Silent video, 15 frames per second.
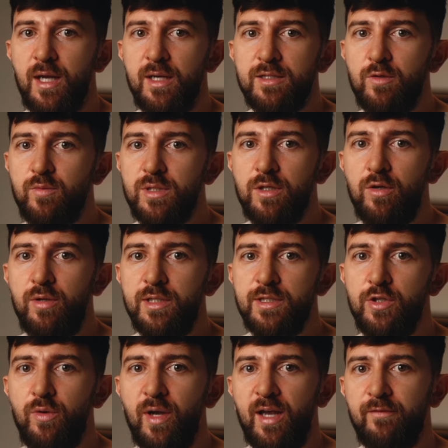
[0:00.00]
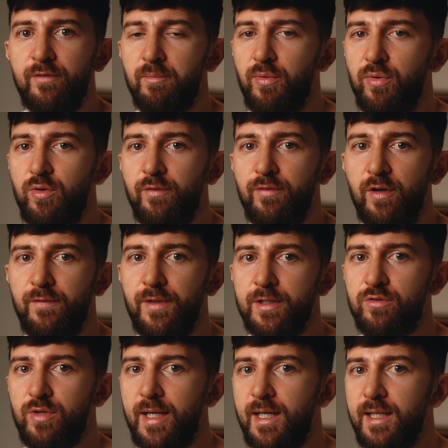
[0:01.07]
So as long as you have proof of the
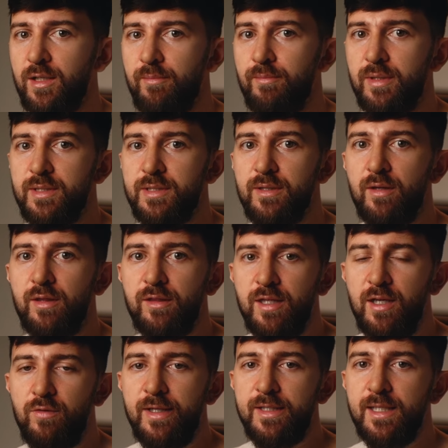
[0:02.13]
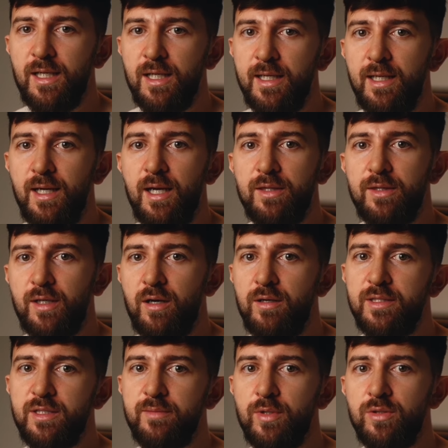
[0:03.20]
tracking numbers, theoretically, the
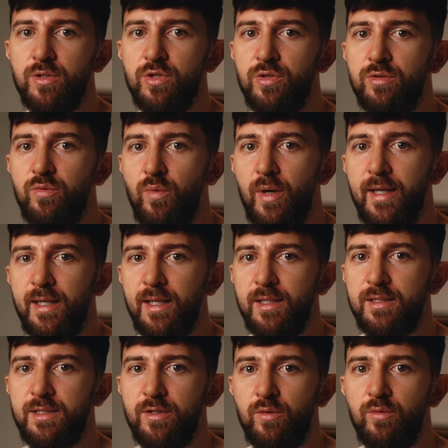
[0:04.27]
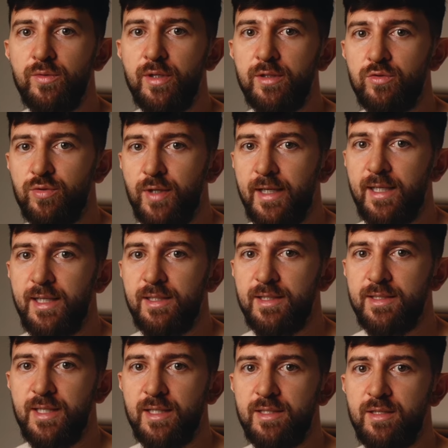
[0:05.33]
customer should wait until the tracking
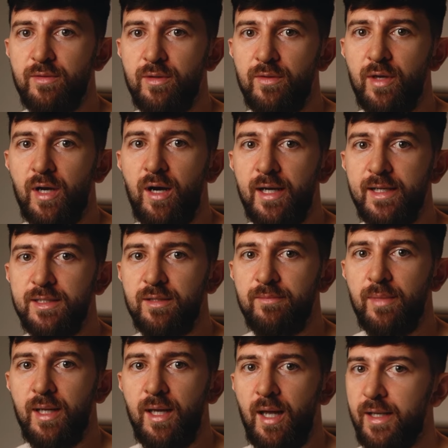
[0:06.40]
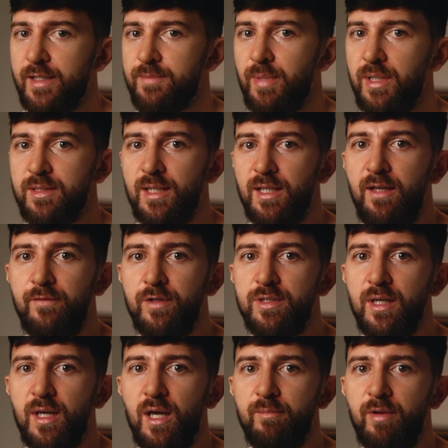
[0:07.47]
says that the item has been delivered
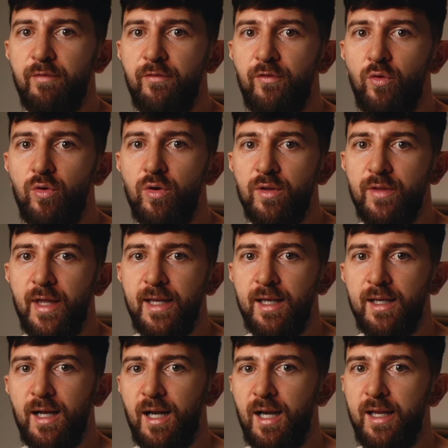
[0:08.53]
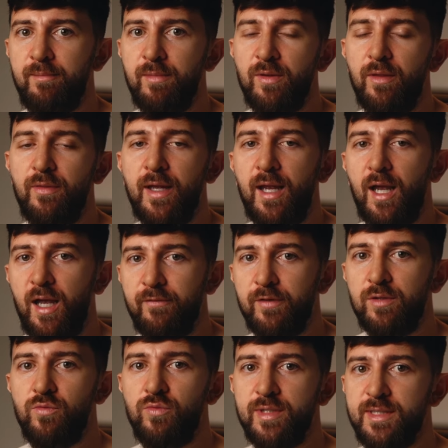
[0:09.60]
before they can claim that they
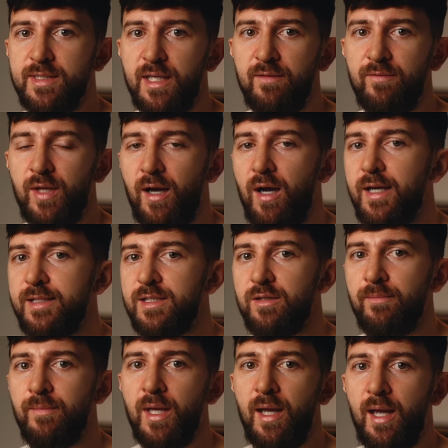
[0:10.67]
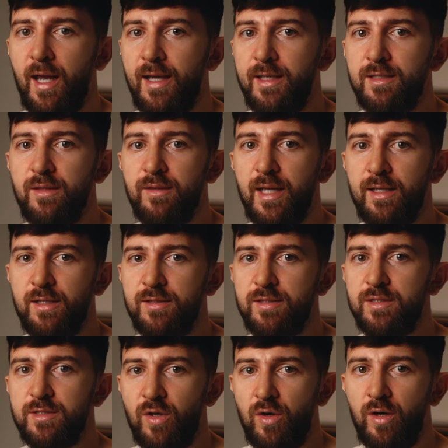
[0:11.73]
haven't received the item and they can
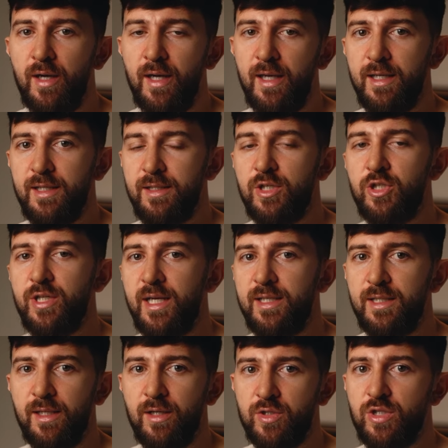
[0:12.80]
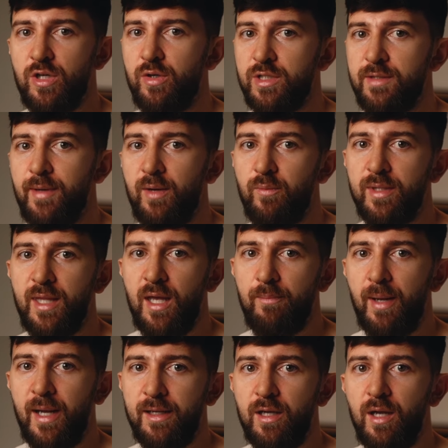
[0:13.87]
start initiating a chargeback with their
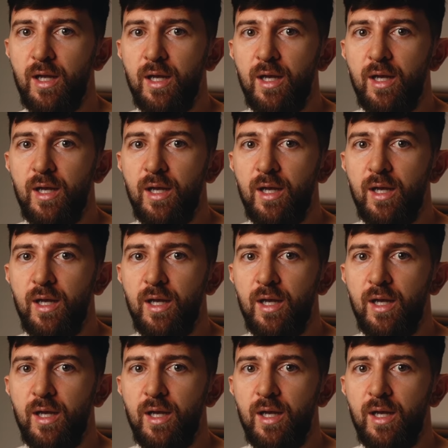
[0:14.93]
bank.